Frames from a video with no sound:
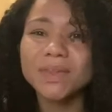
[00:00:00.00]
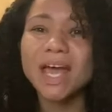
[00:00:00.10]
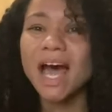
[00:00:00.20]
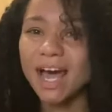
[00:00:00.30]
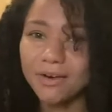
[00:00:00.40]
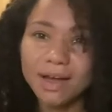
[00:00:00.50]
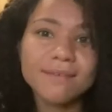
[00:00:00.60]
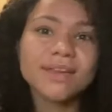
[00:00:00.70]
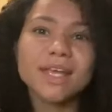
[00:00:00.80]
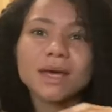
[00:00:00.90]
I don't have
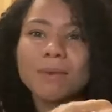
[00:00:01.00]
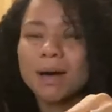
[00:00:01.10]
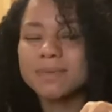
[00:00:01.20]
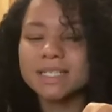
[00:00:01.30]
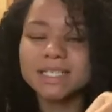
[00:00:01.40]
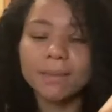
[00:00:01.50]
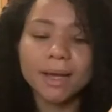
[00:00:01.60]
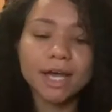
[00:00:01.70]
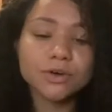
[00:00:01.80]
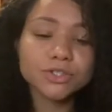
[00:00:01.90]
any kebab sticks at my
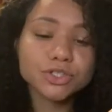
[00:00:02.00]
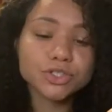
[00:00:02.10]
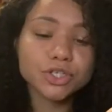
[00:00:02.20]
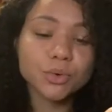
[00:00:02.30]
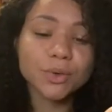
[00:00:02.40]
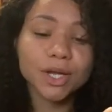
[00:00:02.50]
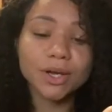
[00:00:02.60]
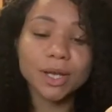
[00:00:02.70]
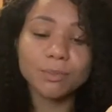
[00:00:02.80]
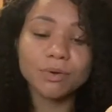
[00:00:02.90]
house, so we are
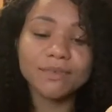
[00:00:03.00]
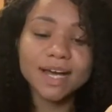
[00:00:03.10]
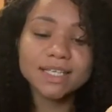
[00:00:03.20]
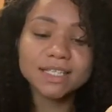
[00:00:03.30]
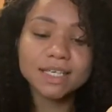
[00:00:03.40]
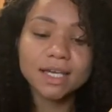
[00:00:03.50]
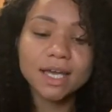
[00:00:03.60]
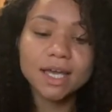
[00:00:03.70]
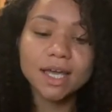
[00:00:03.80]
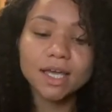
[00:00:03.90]
improvising
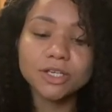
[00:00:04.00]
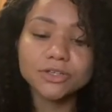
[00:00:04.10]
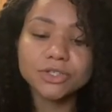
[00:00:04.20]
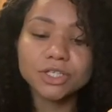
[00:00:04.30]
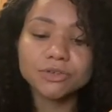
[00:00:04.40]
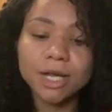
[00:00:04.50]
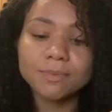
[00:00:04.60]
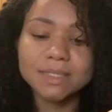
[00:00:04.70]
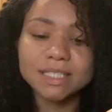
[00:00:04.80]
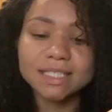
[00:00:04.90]
and using grapes
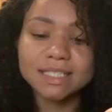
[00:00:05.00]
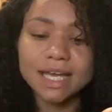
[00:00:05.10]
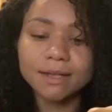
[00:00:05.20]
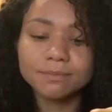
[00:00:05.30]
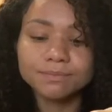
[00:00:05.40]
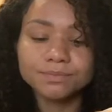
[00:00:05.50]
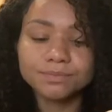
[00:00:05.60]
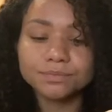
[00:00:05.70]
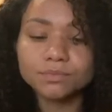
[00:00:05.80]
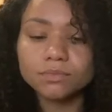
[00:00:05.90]
instead.
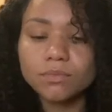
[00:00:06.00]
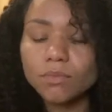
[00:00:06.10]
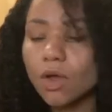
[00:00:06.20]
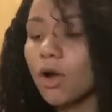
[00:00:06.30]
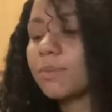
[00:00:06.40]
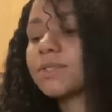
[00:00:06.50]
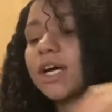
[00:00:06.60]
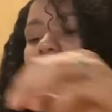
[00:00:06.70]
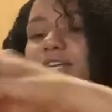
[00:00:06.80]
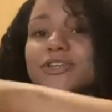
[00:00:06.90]
Oh, I'm
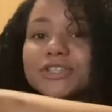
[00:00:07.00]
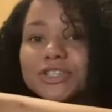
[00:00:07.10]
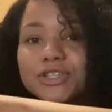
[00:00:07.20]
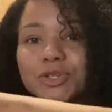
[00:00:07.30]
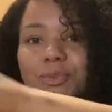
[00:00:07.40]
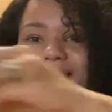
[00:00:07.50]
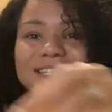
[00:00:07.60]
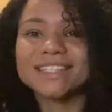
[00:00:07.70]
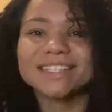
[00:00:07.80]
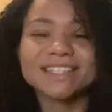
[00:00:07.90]
sorry, and using toothpicks
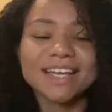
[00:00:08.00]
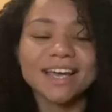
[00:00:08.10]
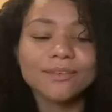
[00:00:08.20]
instead.